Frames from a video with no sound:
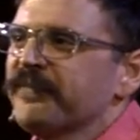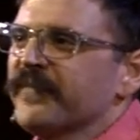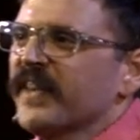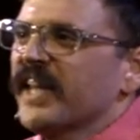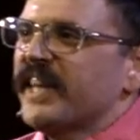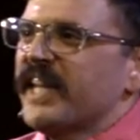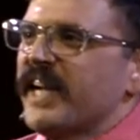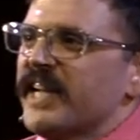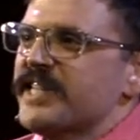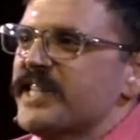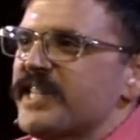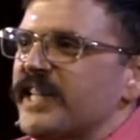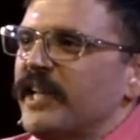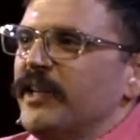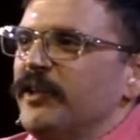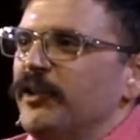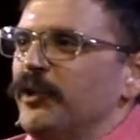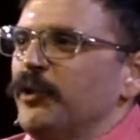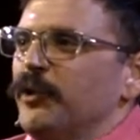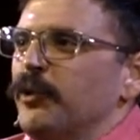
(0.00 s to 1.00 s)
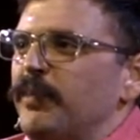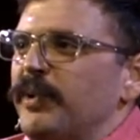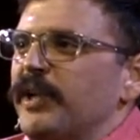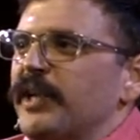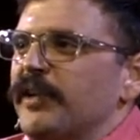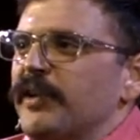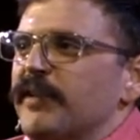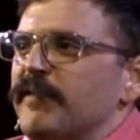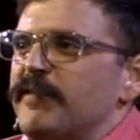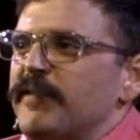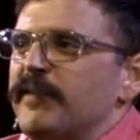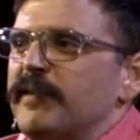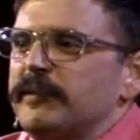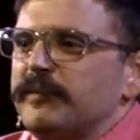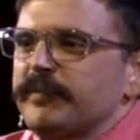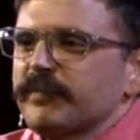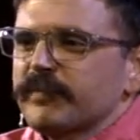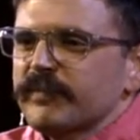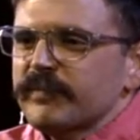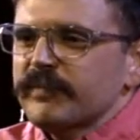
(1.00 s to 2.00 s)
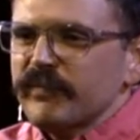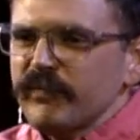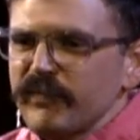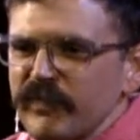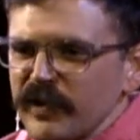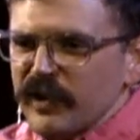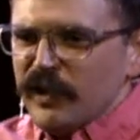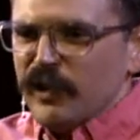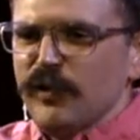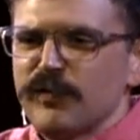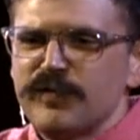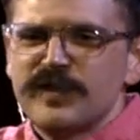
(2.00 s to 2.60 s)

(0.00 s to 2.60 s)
That's that little bit of of